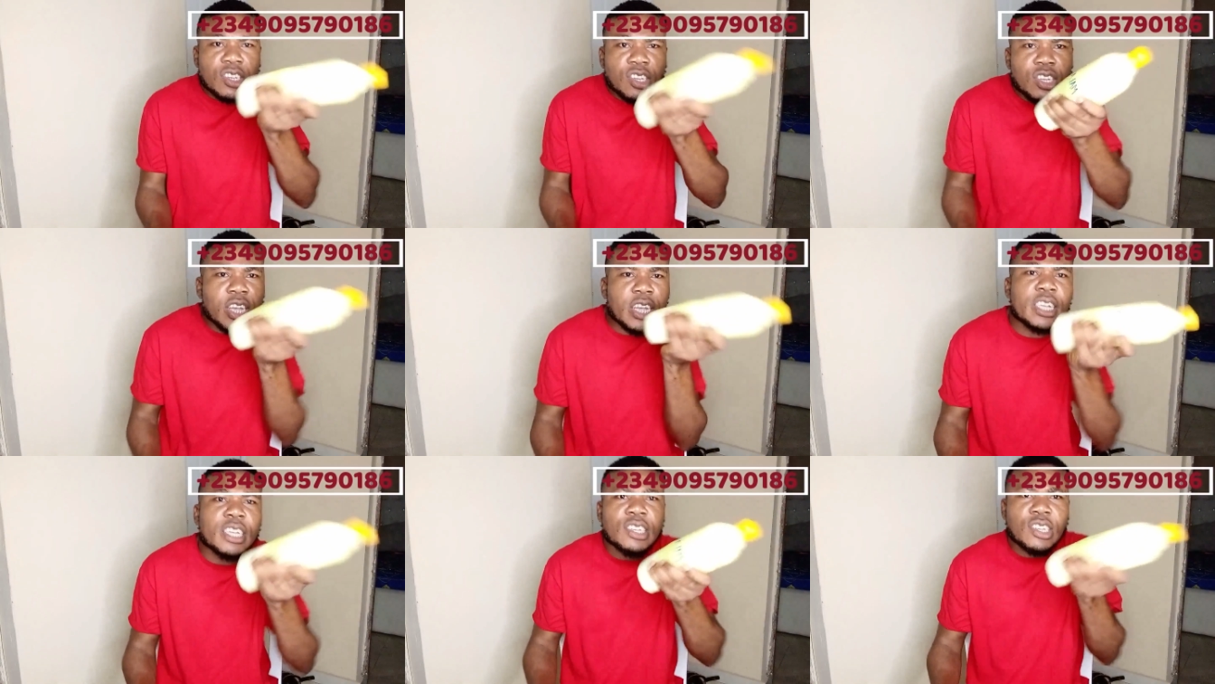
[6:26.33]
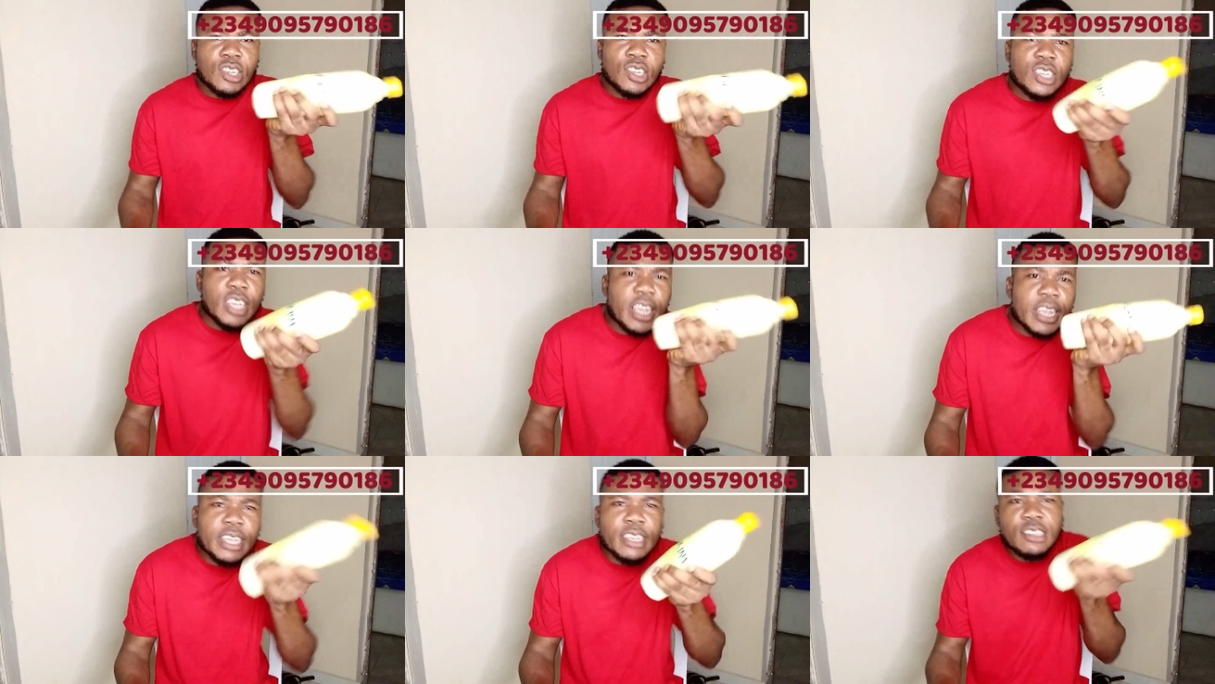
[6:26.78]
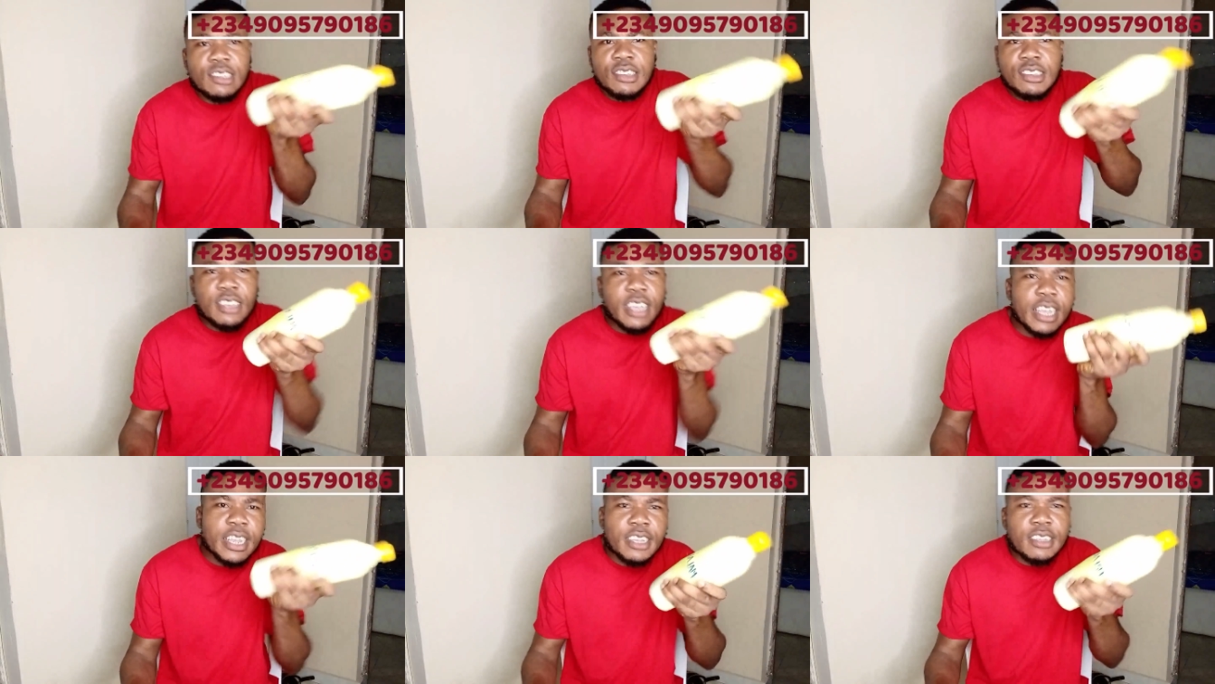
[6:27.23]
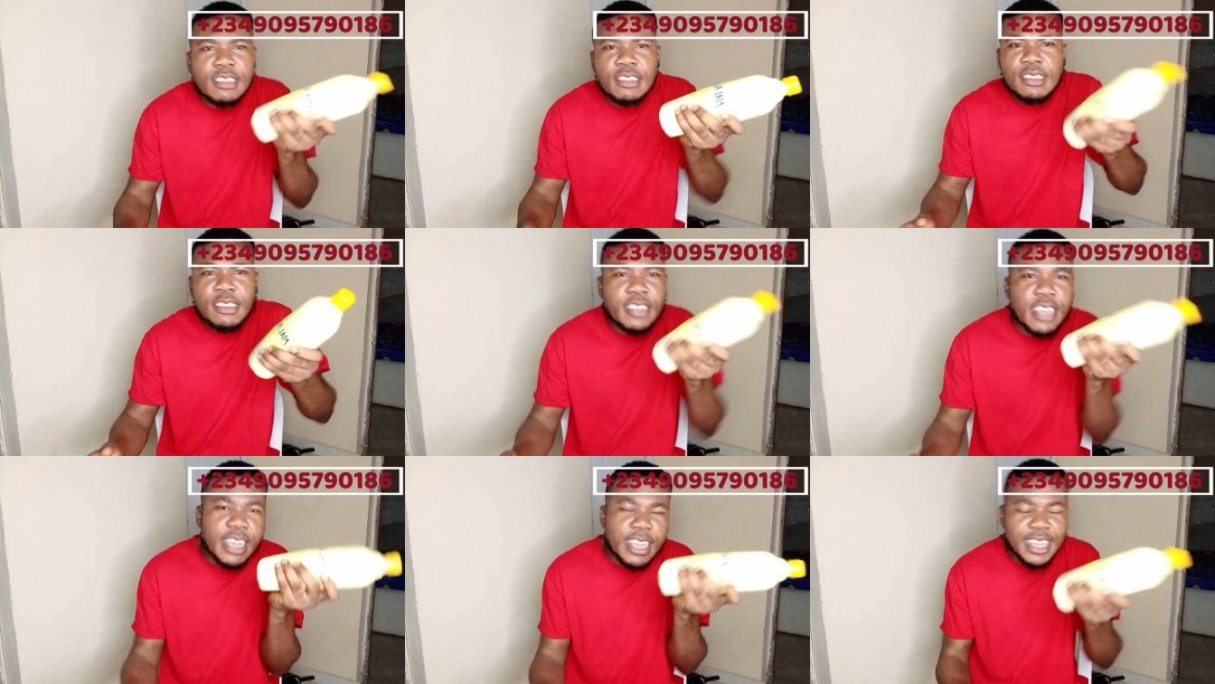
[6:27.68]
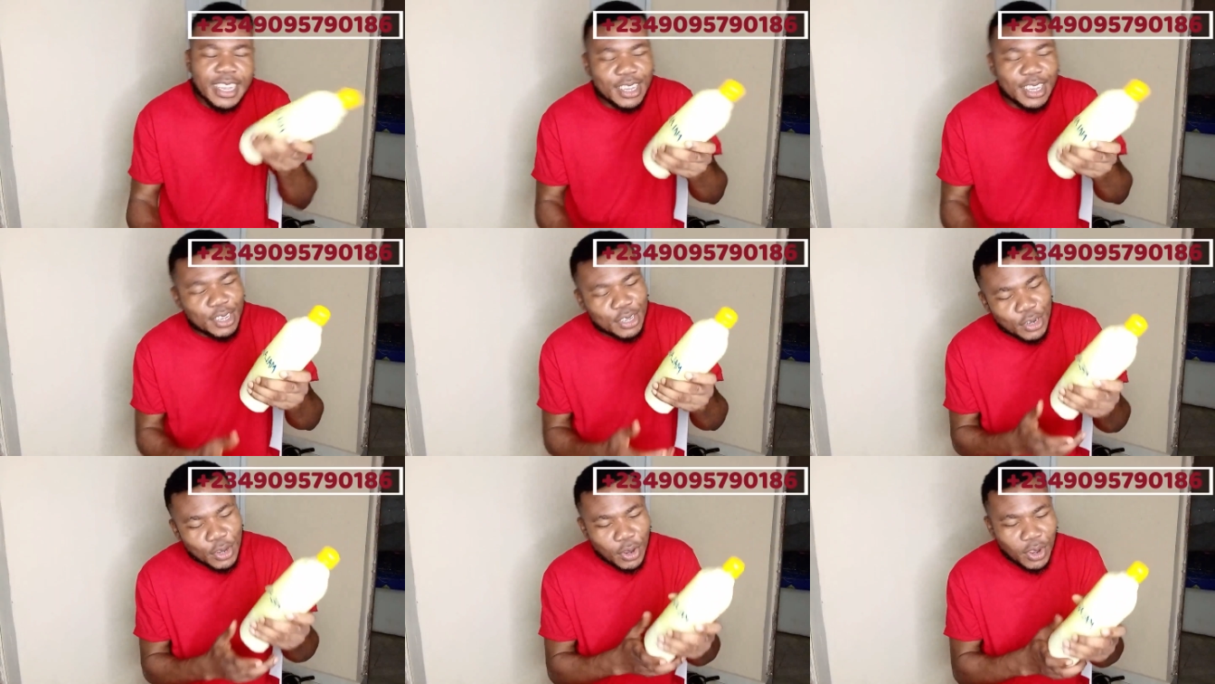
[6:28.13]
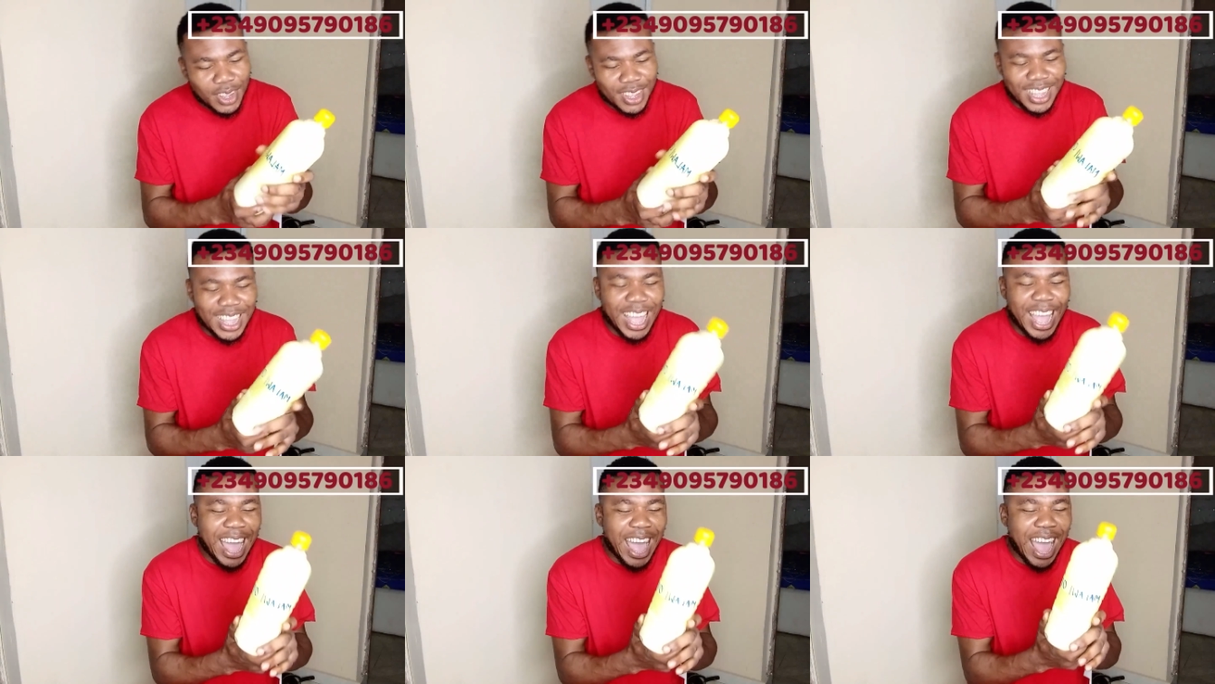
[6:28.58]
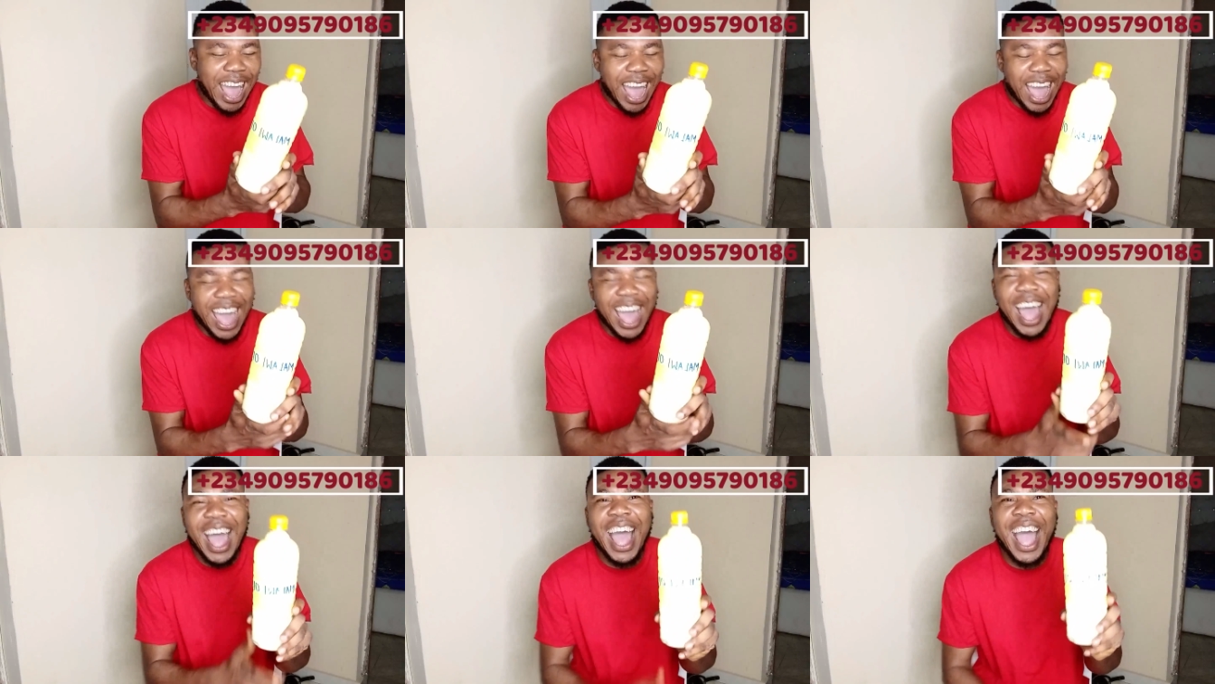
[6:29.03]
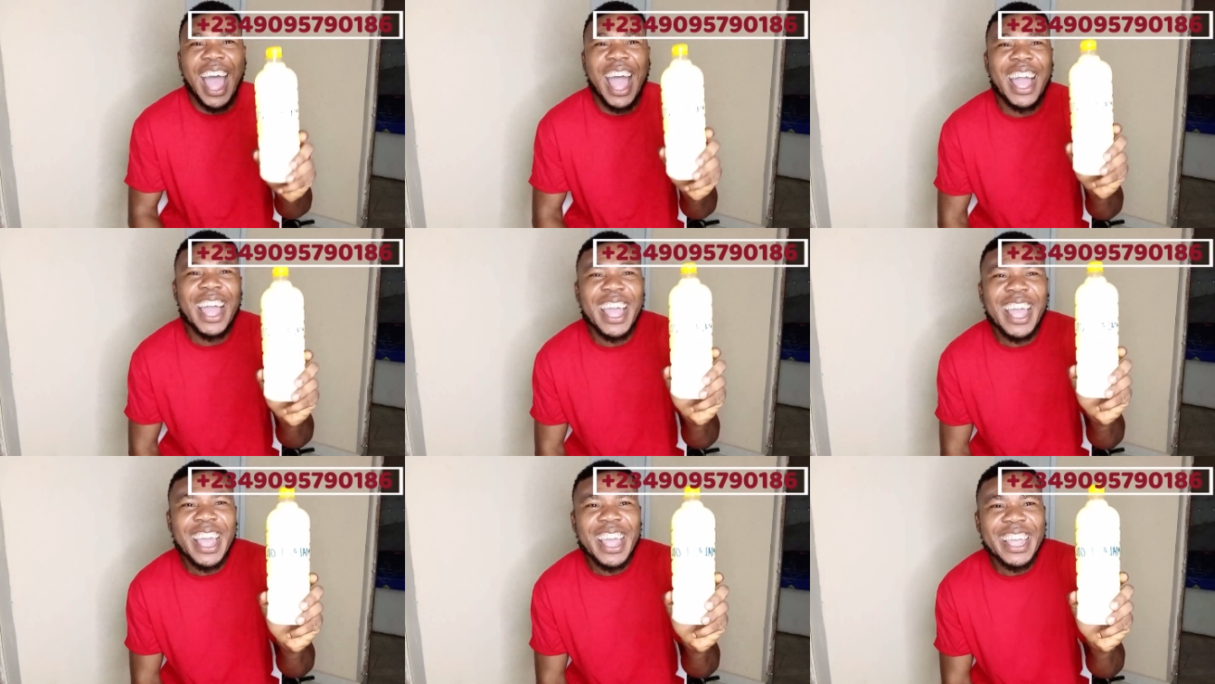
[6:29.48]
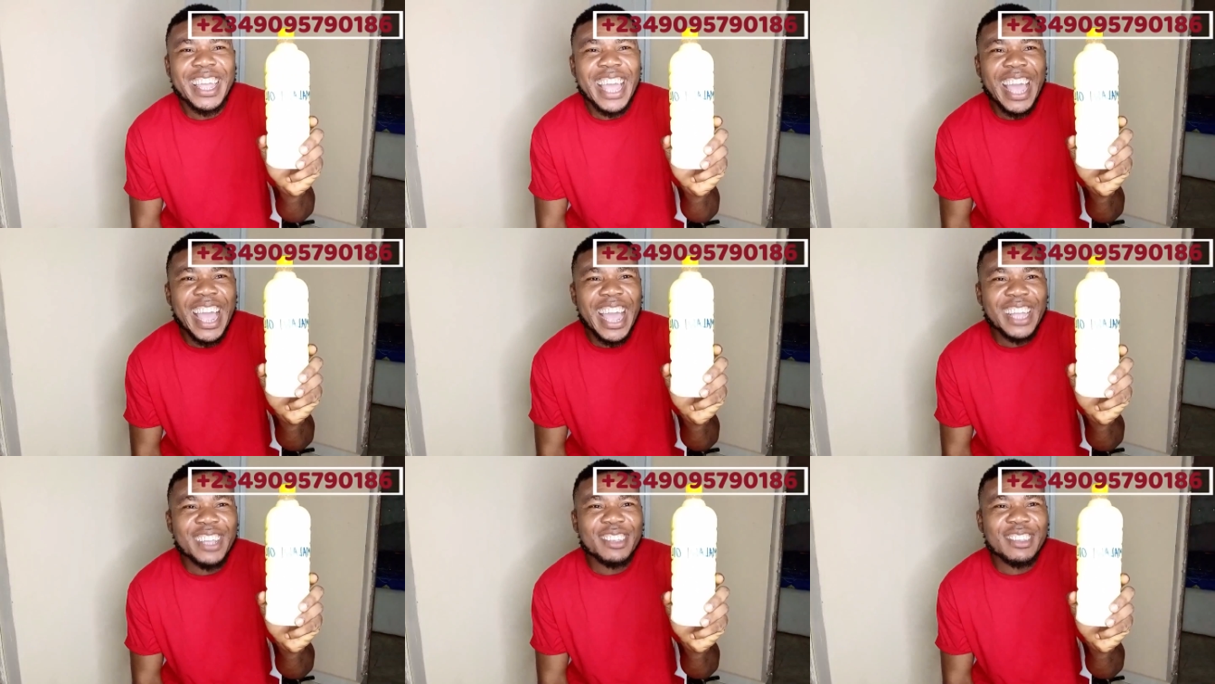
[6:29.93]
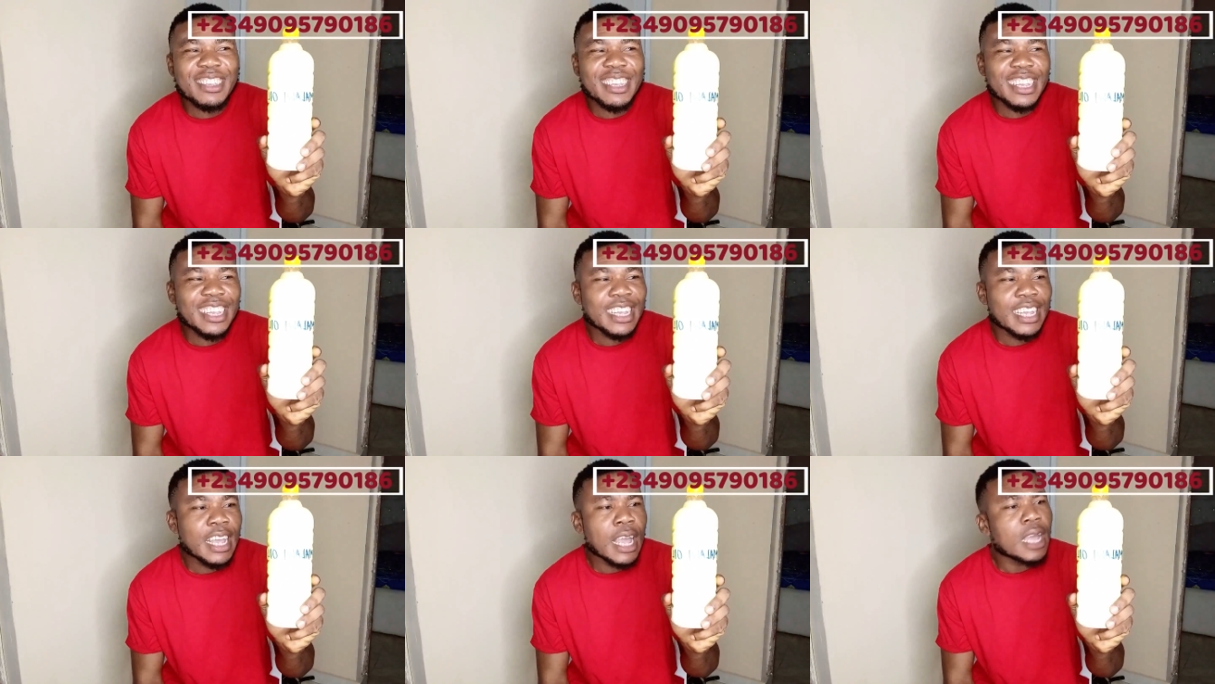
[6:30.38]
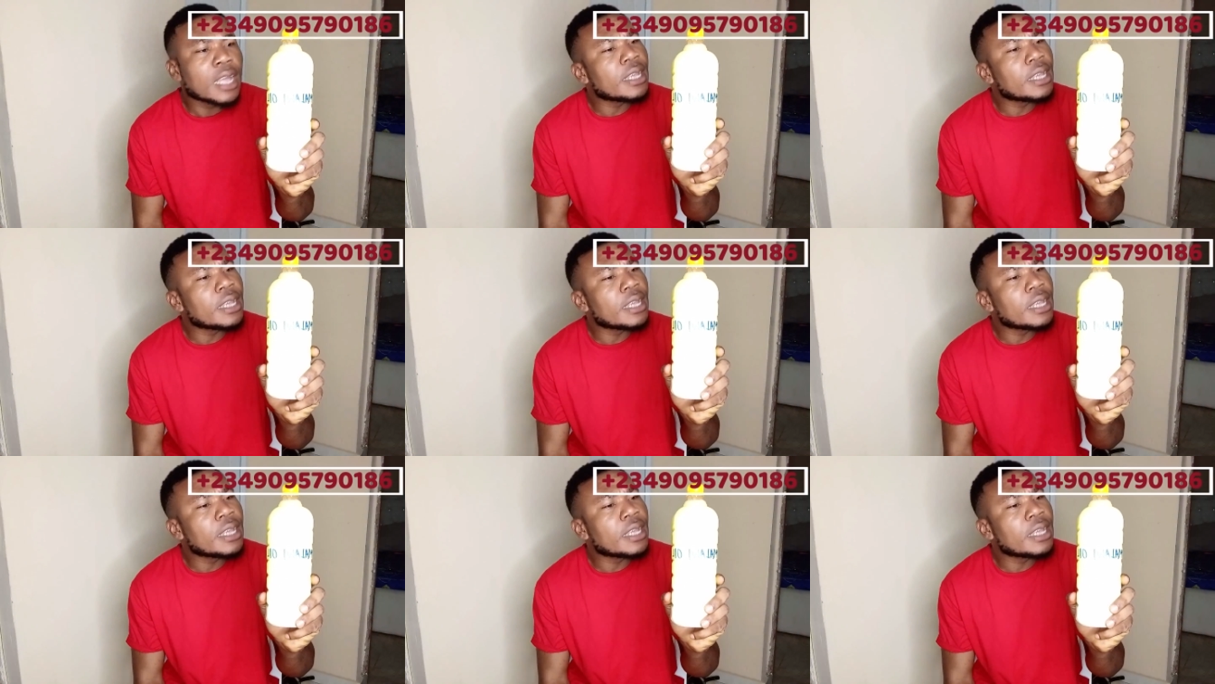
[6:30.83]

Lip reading: Shake it, you know? Yeah, you see?